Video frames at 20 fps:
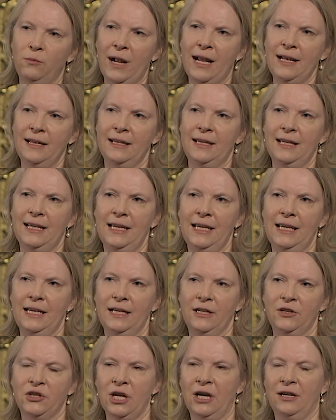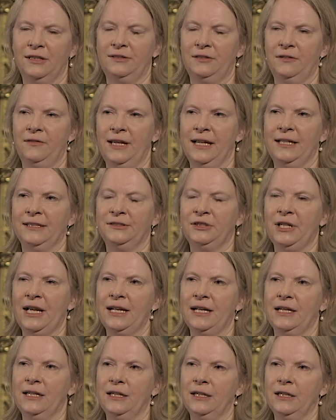When the Chancellor of the
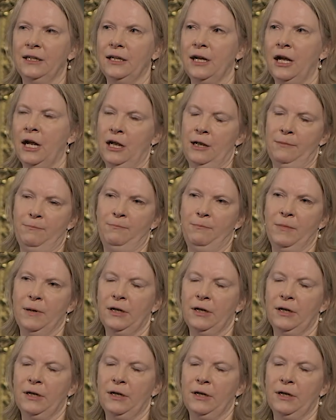Exchequer